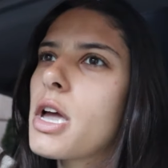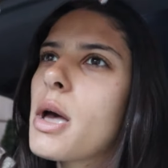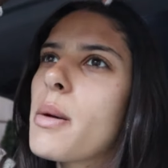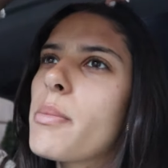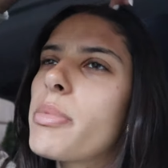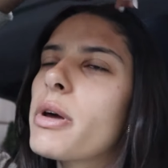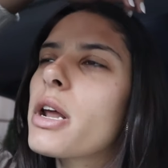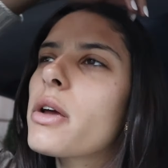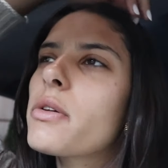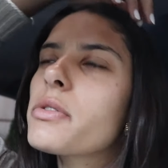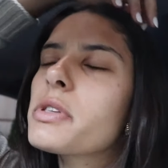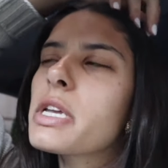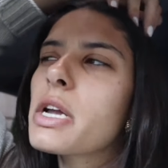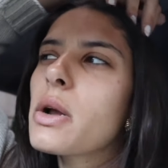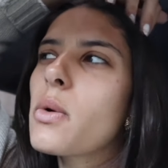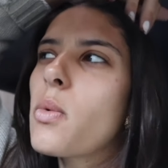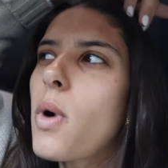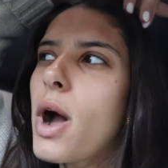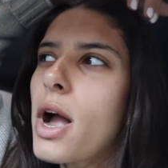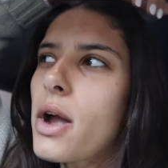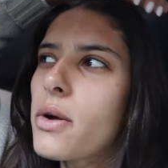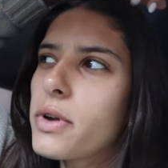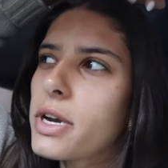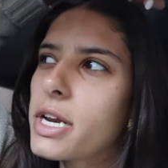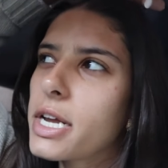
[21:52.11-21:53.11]
But I was like,
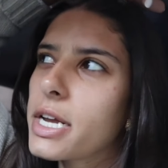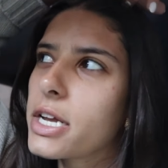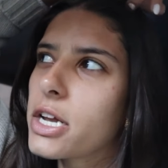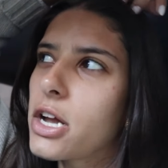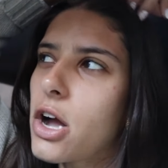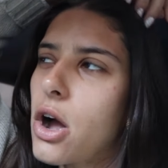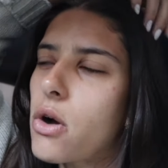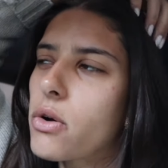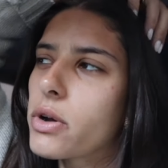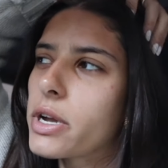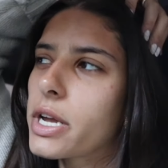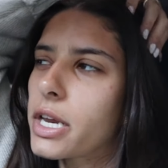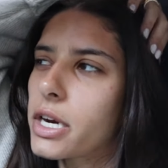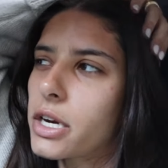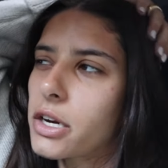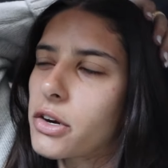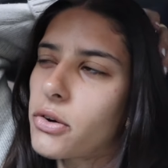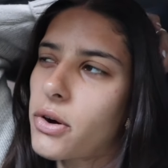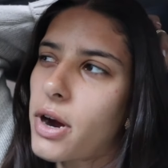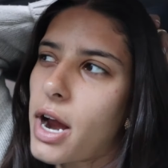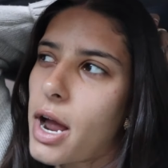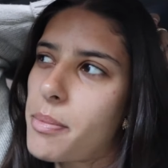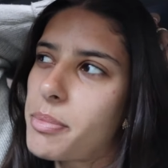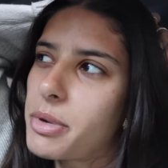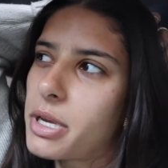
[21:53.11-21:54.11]
why would I go and get a
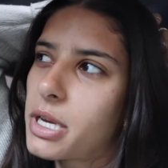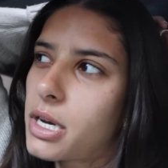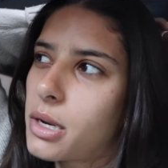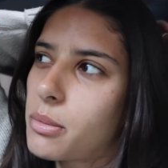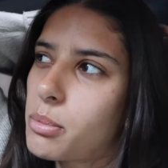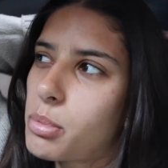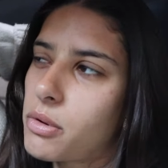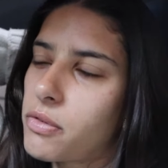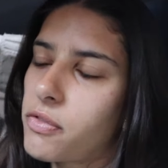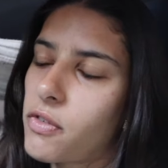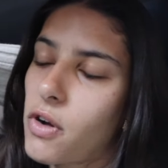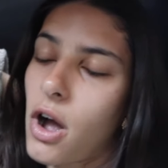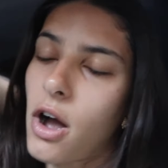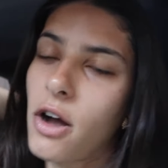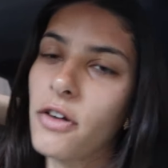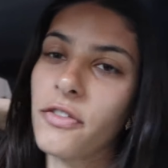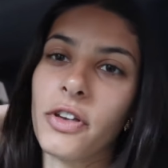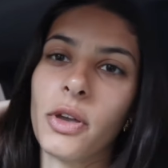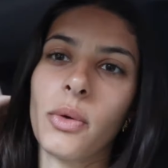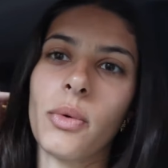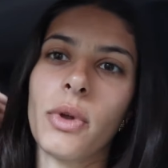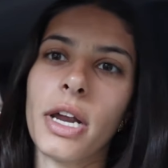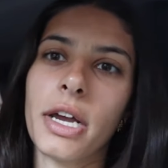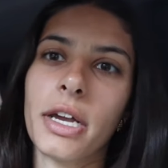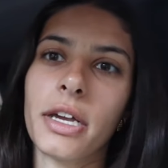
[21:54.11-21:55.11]
crappy cup of
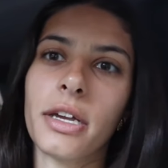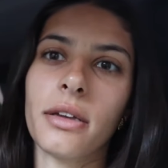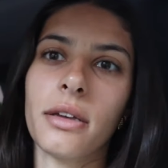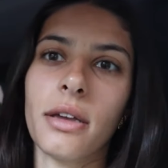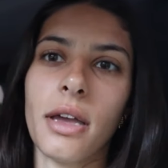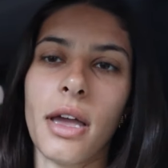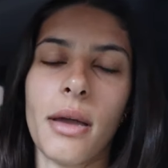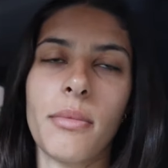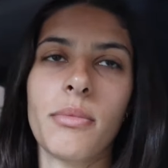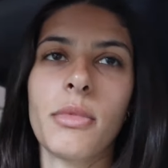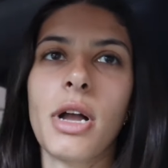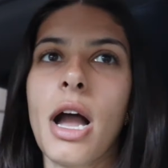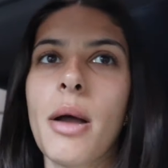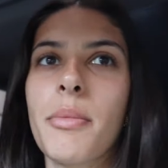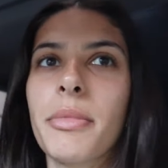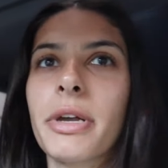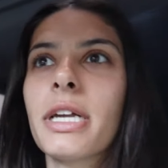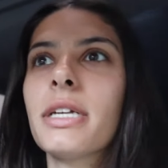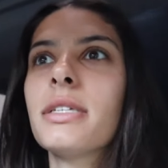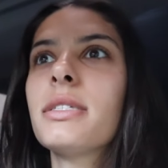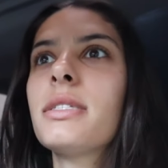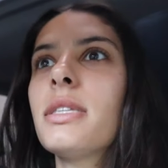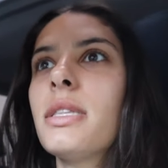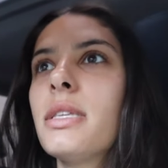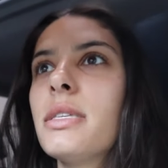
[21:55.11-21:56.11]
coffee when I am coming
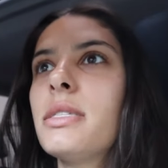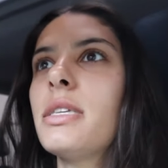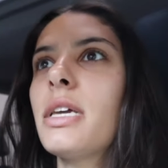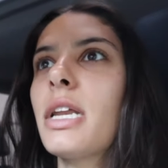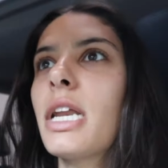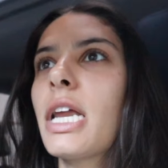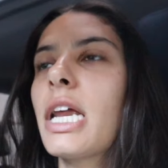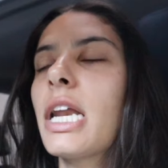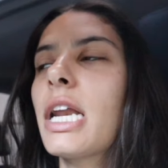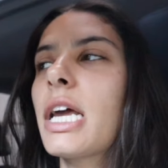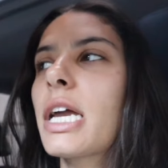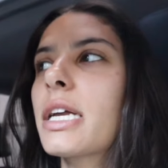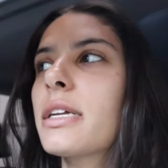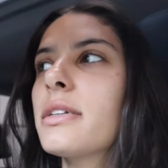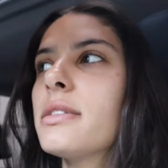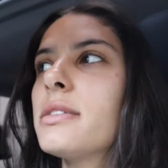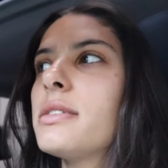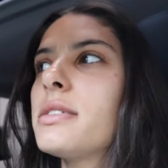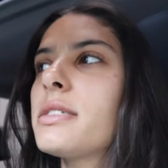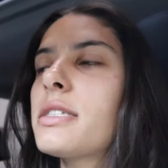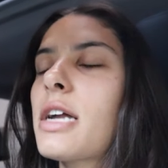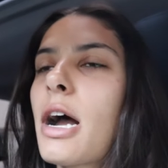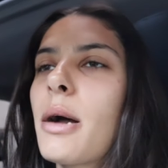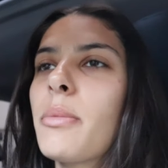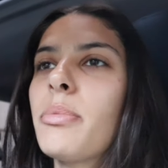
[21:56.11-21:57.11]
into the city and I can
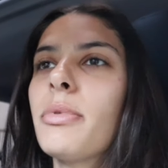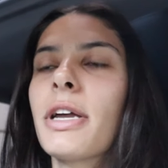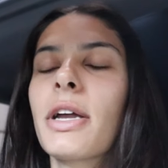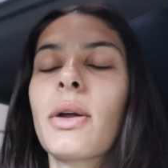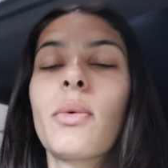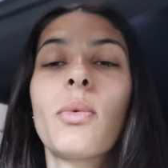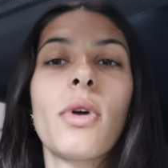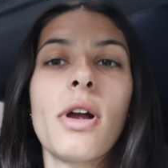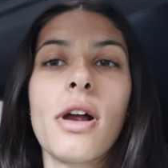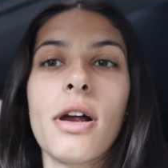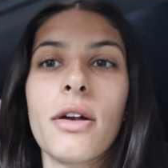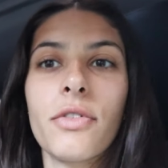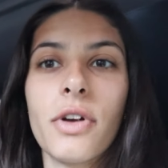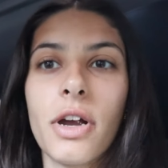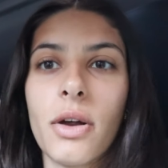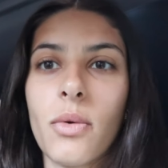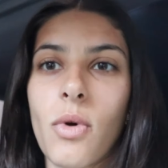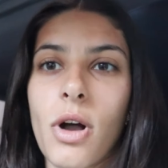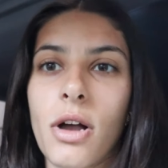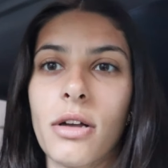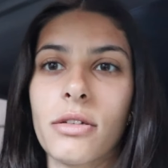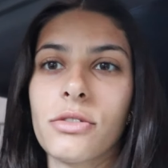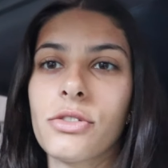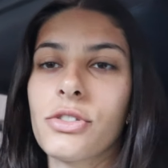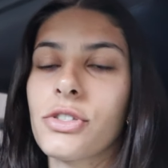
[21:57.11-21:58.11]
stop like wherever I
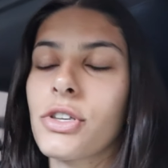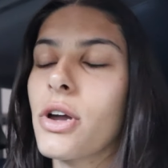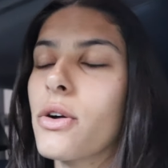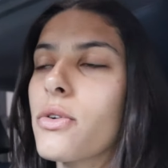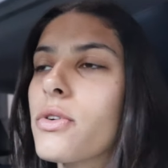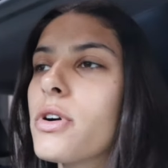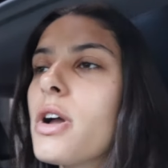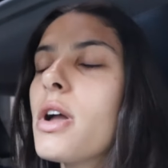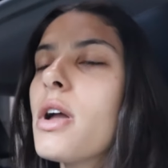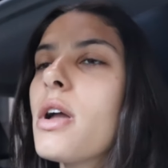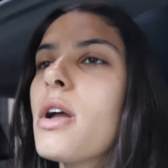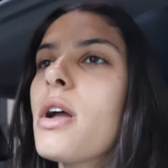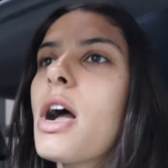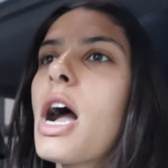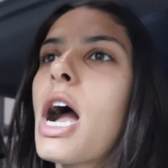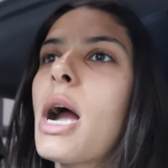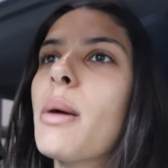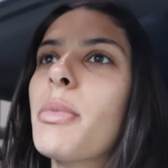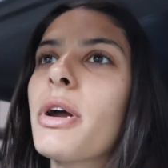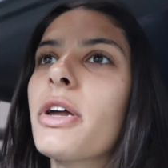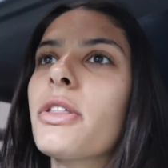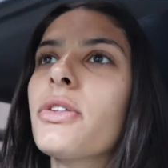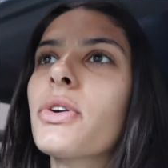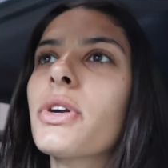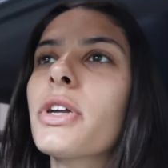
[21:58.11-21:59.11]
want? So
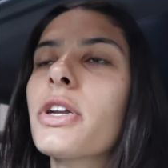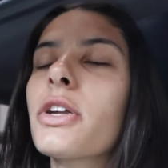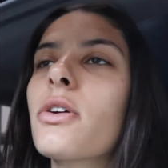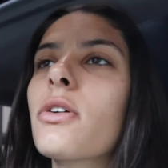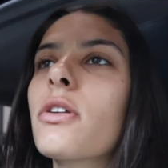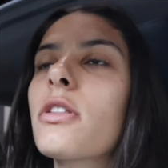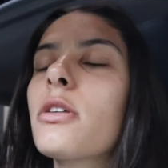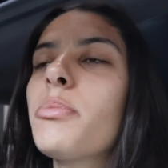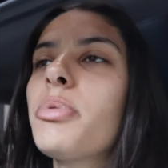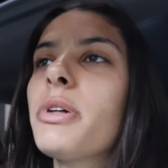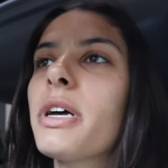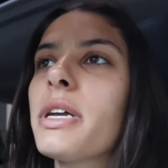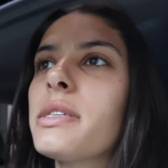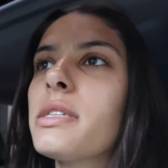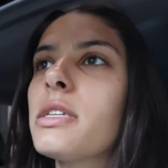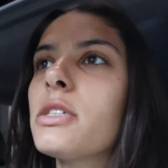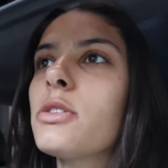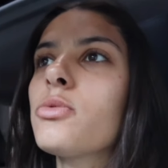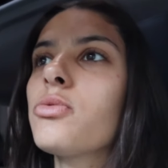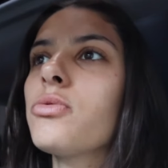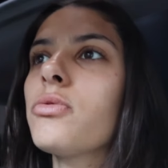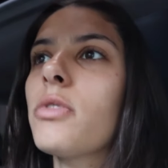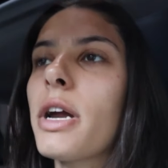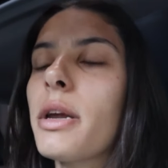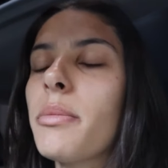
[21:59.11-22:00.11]
I'm either gonna go to the place
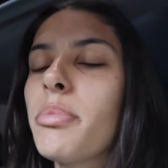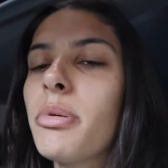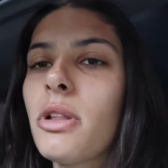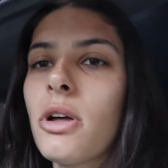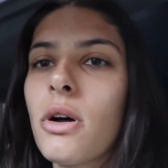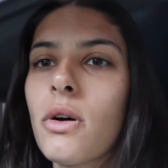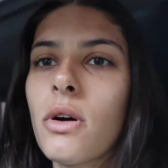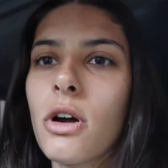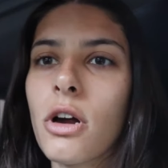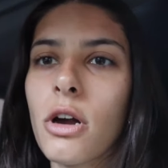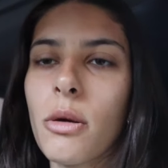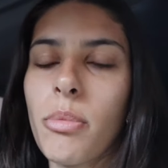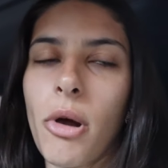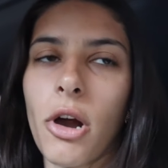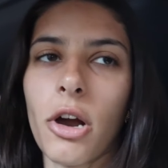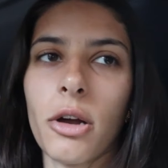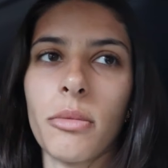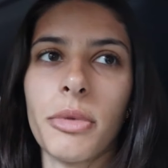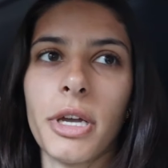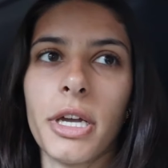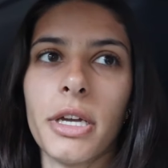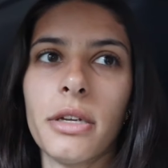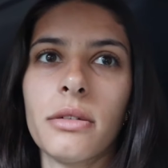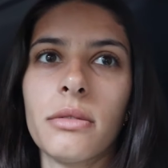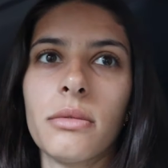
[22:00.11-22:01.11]
that's right below our
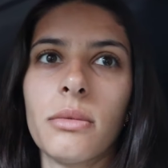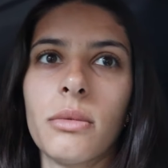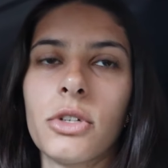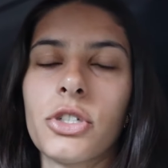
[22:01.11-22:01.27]
apartment,